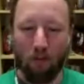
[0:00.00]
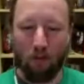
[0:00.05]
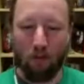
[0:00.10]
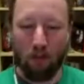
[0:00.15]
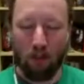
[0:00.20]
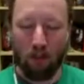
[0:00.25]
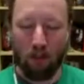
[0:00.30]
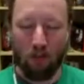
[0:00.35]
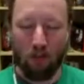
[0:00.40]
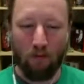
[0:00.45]

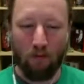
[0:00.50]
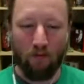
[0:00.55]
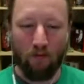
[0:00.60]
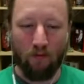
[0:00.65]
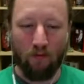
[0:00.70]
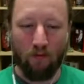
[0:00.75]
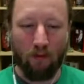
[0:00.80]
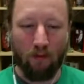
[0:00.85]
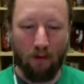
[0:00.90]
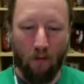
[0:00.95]

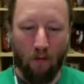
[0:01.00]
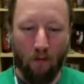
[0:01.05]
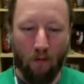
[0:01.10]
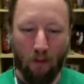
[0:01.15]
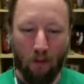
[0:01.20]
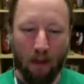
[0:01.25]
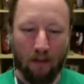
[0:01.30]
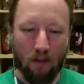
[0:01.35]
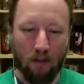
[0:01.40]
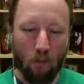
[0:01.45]
revealed over the
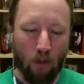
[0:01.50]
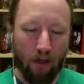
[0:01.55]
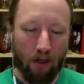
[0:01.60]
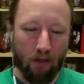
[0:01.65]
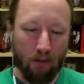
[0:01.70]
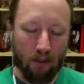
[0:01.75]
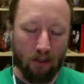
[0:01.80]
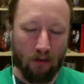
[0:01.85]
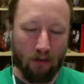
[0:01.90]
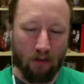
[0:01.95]
past week or
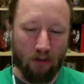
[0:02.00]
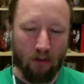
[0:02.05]
so.